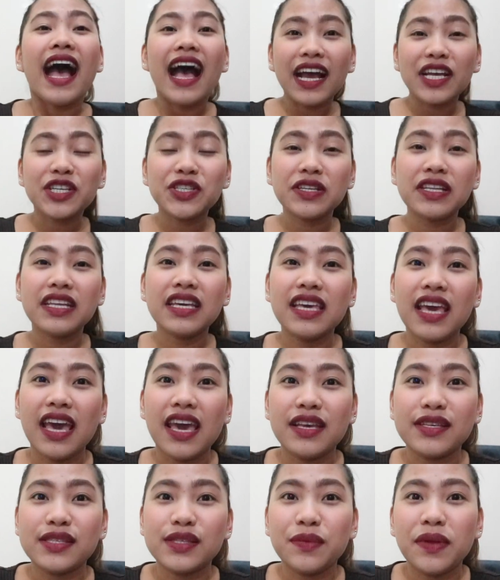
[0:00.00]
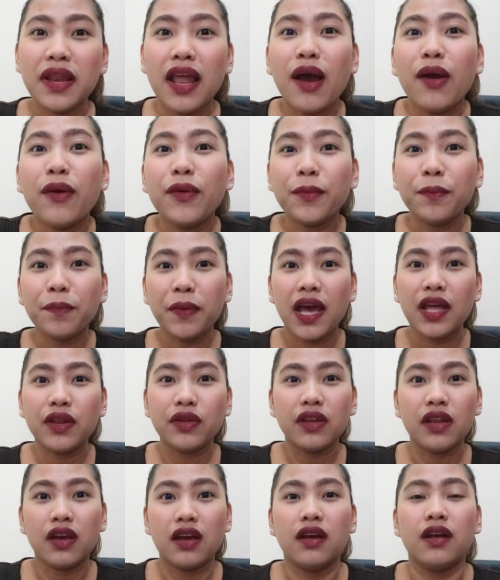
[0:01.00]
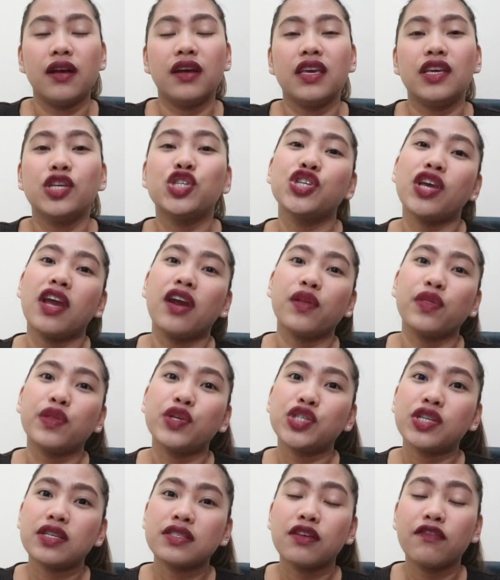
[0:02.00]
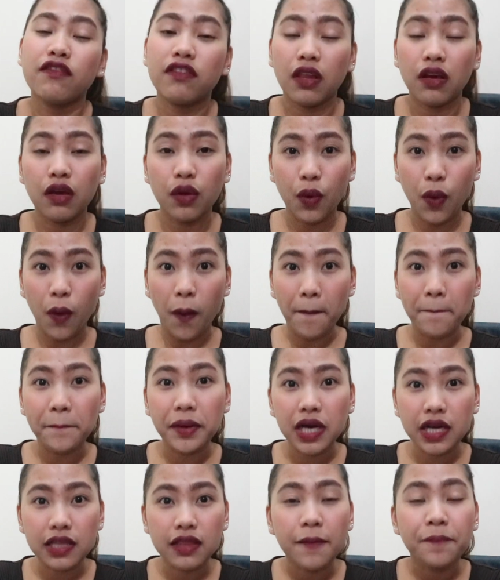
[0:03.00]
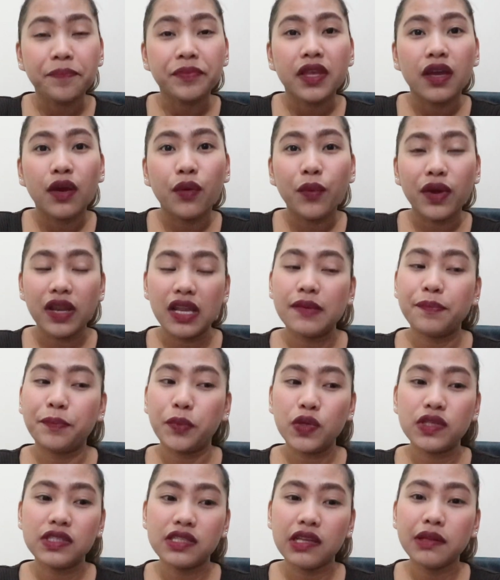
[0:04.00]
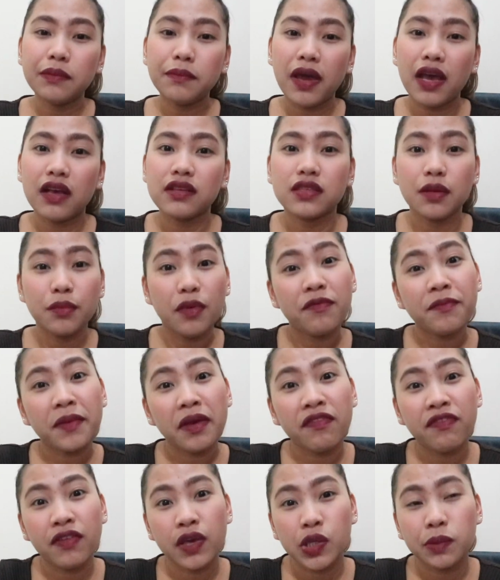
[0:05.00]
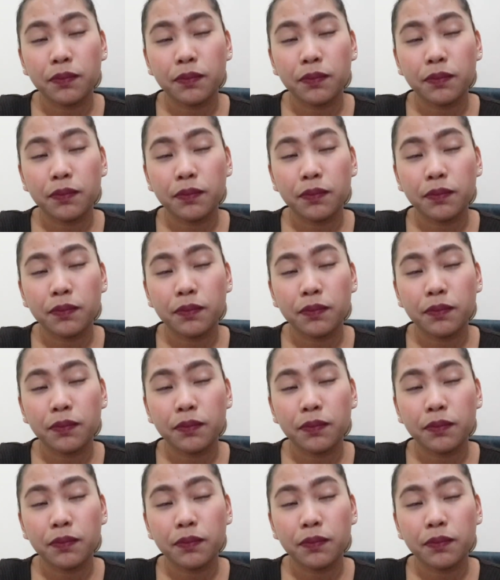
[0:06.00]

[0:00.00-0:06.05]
Actually, guys, wala akong plano na i-share to siya sa vlog ko, but when I posted some of my